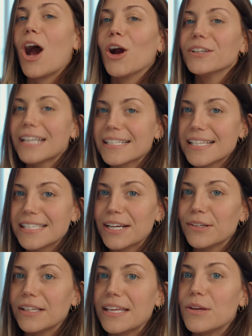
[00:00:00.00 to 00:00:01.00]
aren't
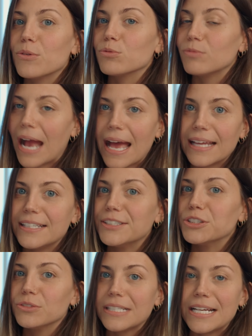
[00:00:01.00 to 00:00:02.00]
necessarily red,
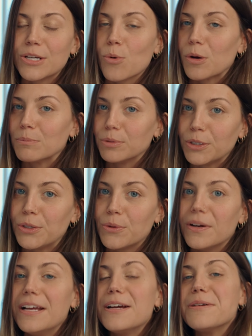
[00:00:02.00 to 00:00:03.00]
green, or
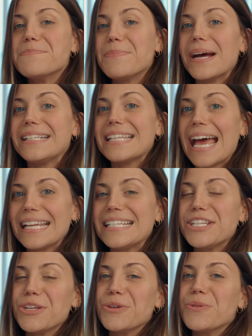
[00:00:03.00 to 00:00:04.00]
blue, but tend
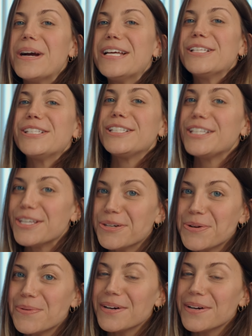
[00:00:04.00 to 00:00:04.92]
to skew